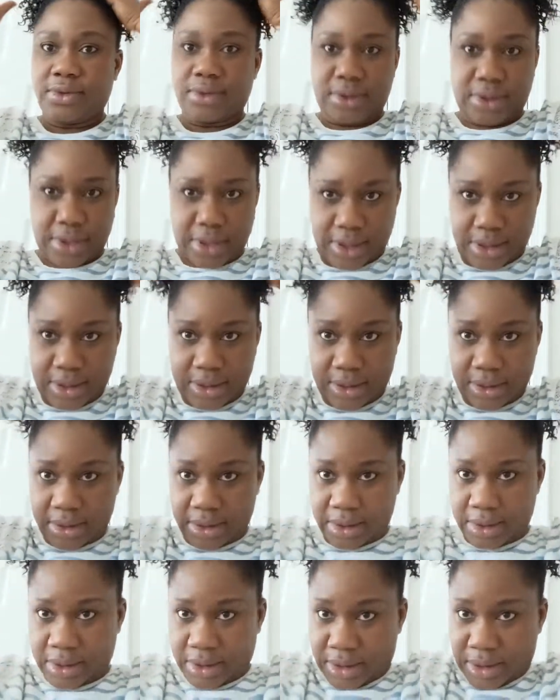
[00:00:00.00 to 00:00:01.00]
Okay,
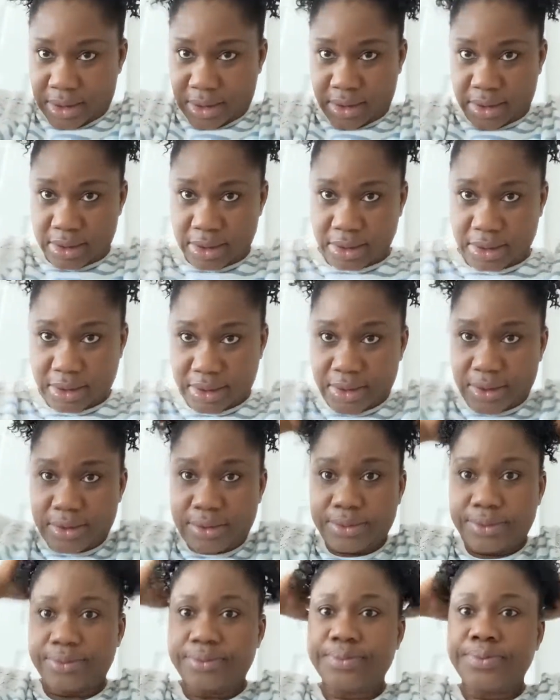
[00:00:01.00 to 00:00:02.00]

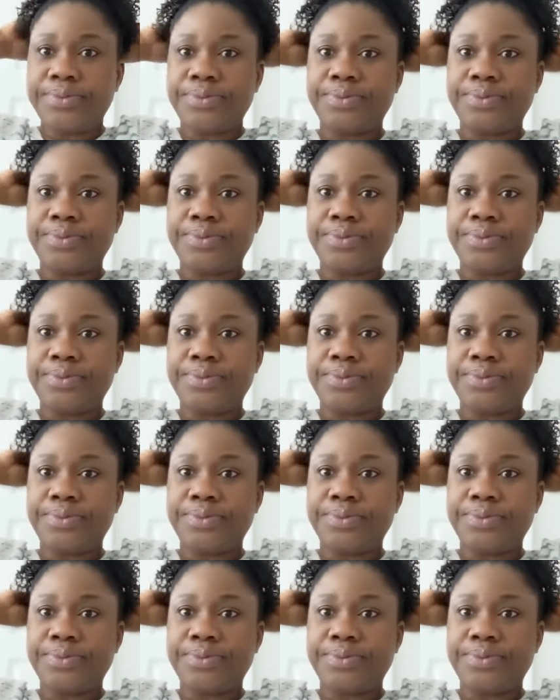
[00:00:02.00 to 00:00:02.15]
so